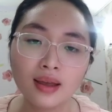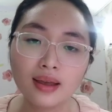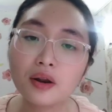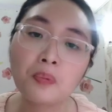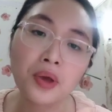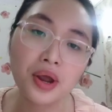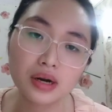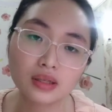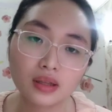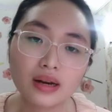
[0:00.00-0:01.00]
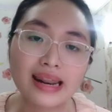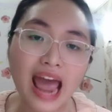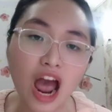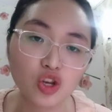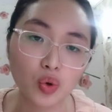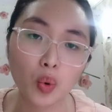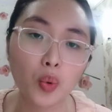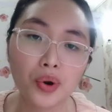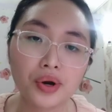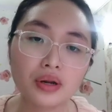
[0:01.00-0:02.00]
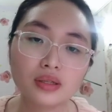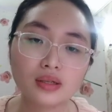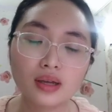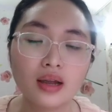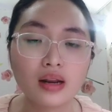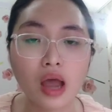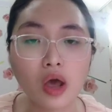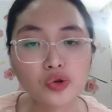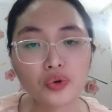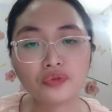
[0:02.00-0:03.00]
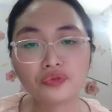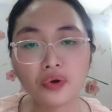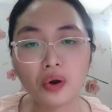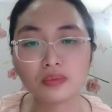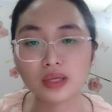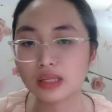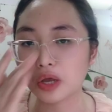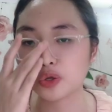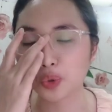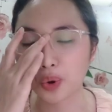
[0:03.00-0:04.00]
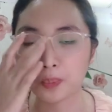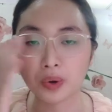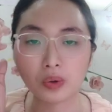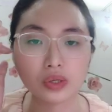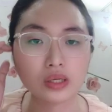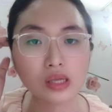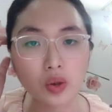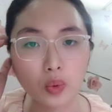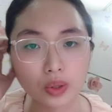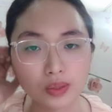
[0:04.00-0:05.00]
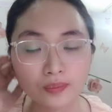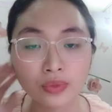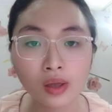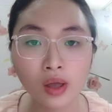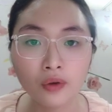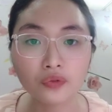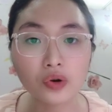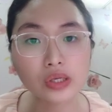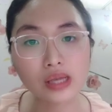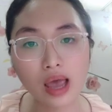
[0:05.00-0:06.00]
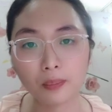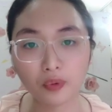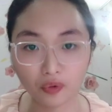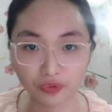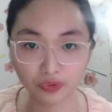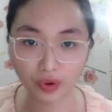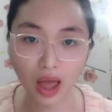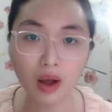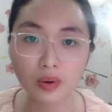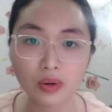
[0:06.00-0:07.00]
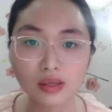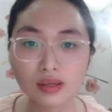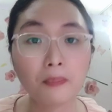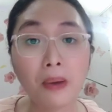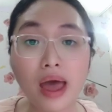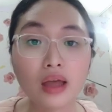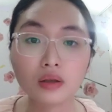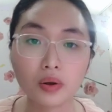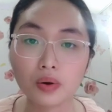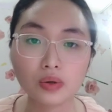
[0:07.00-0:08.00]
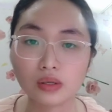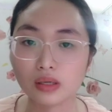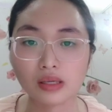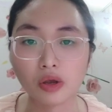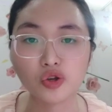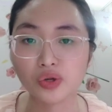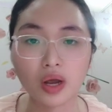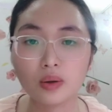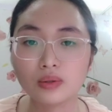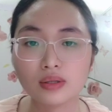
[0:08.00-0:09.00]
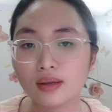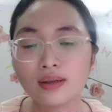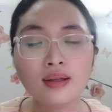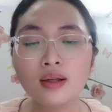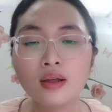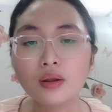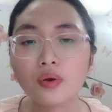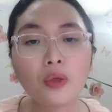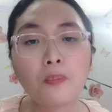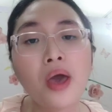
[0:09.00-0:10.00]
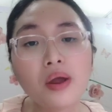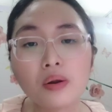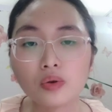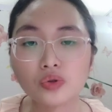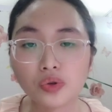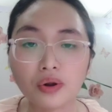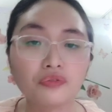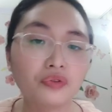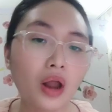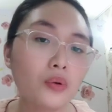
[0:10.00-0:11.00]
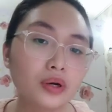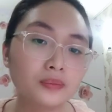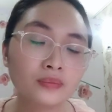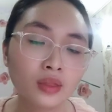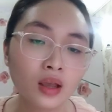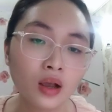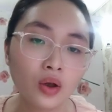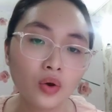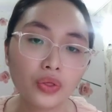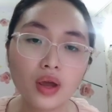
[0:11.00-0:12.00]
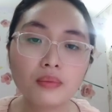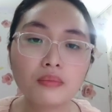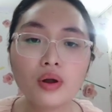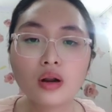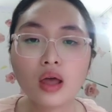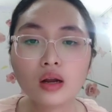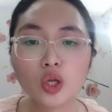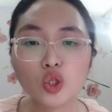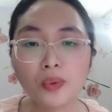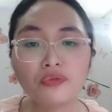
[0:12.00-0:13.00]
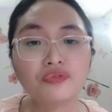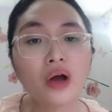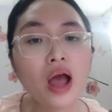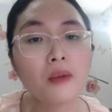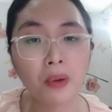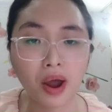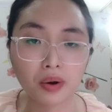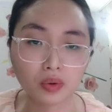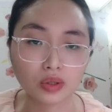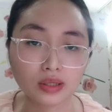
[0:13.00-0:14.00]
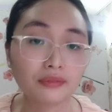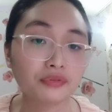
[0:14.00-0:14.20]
appears in the natural world. Natural forms tend to reproduce the sequence. For example, flowers, pine cones, seashells. Look at the petals on a flower. They are more likely to be 5 petals than